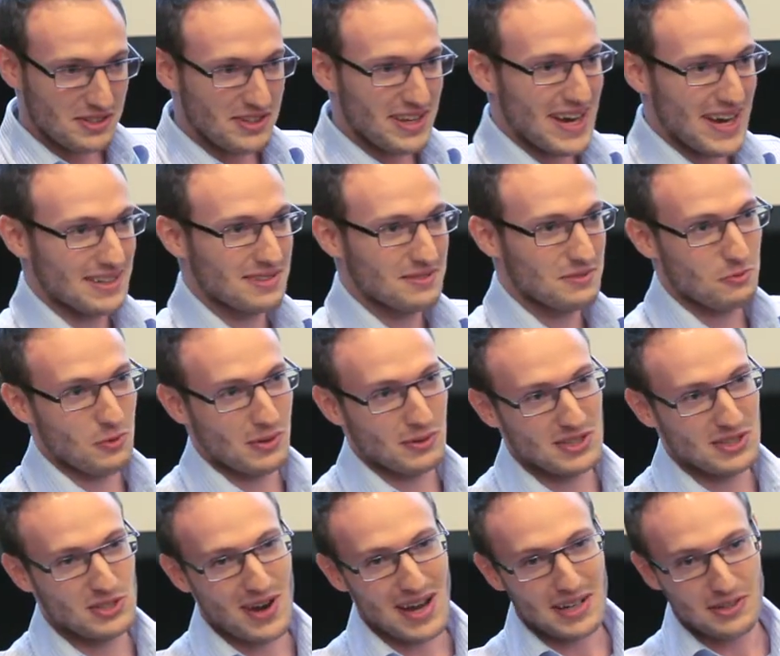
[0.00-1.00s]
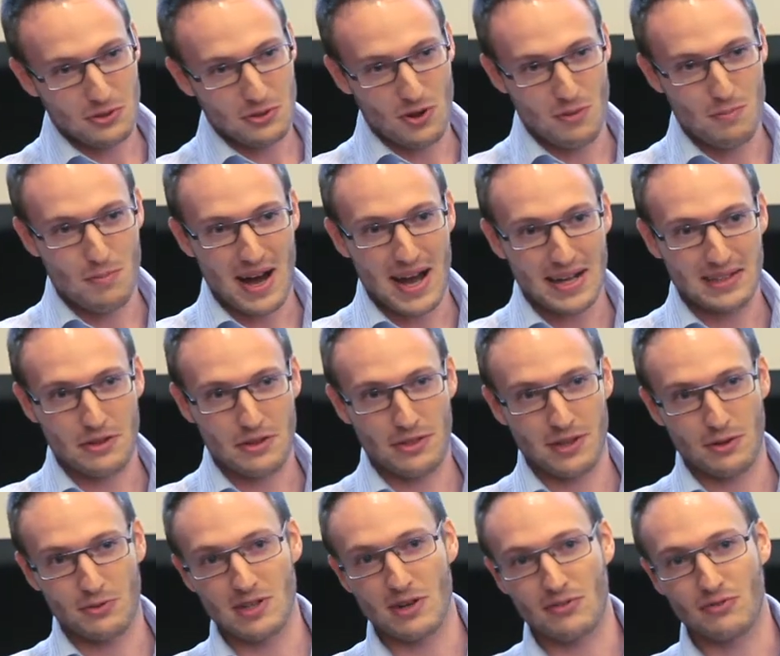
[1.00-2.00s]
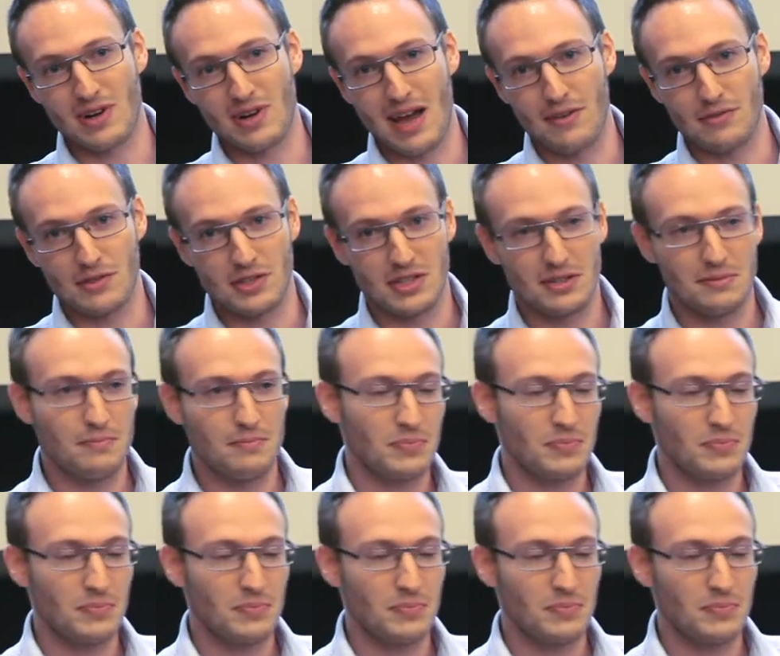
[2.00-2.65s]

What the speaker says: that, when we try to combine a theory of gravity